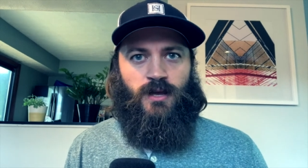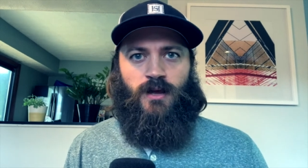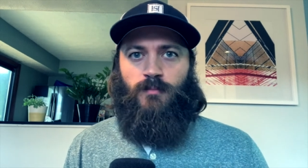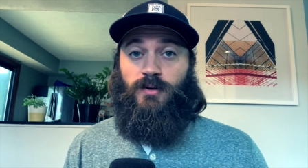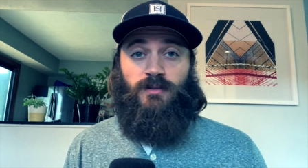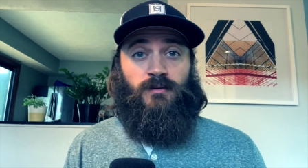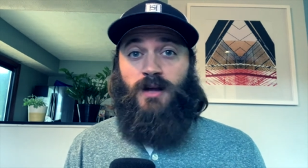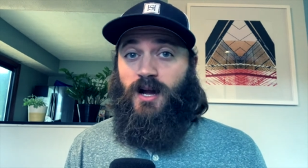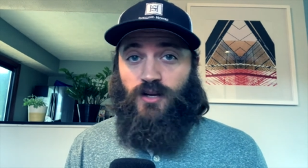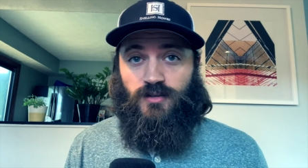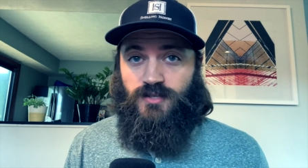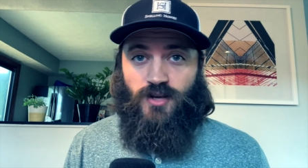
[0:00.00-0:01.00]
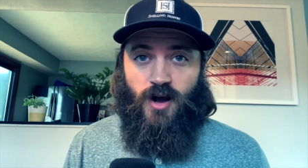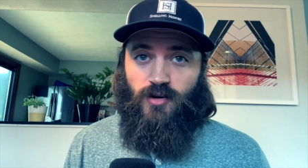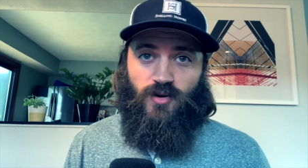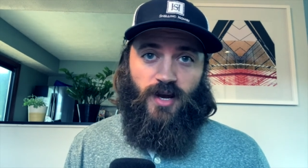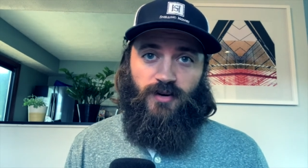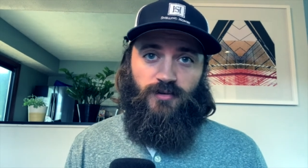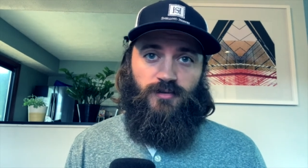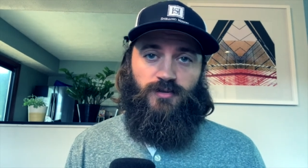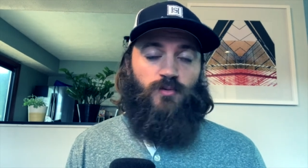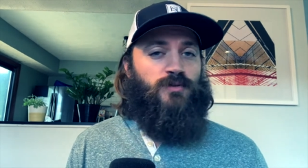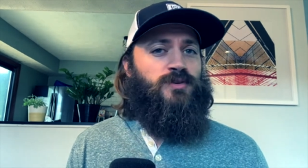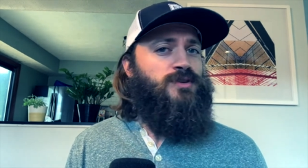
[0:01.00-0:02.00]
but they're not good
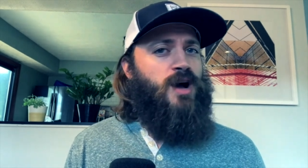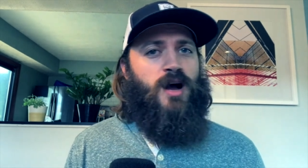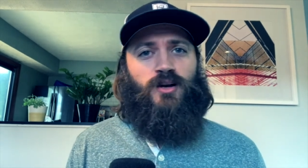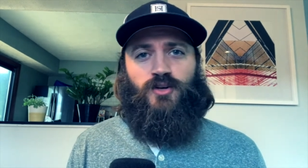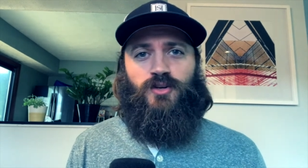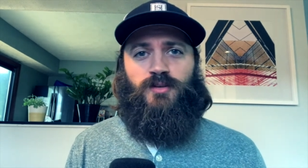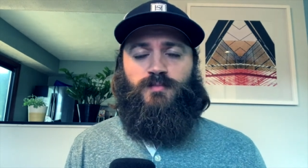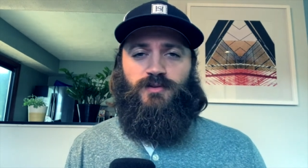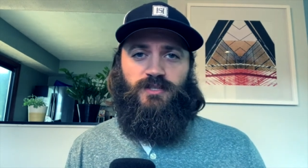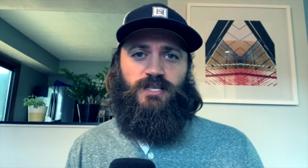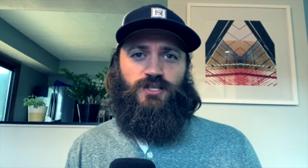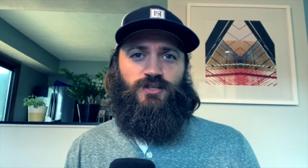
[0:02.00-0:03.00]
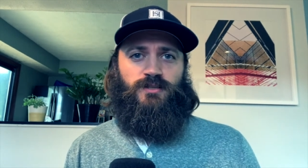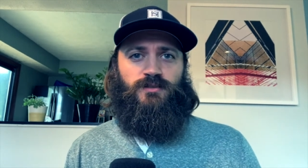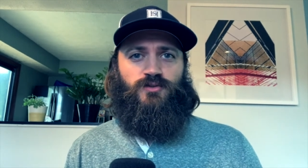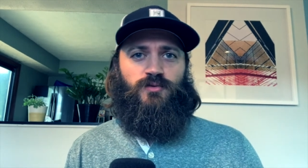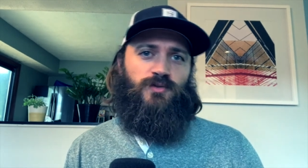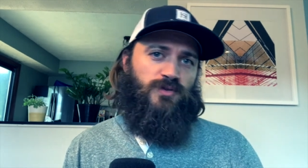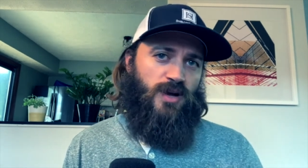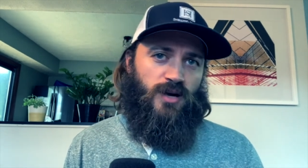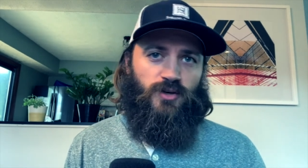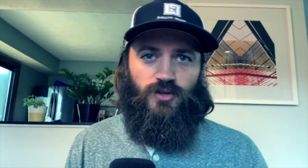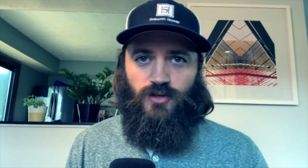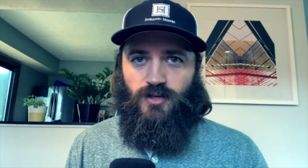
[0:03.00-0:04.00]
songwriters or they're not good musicians or they're not good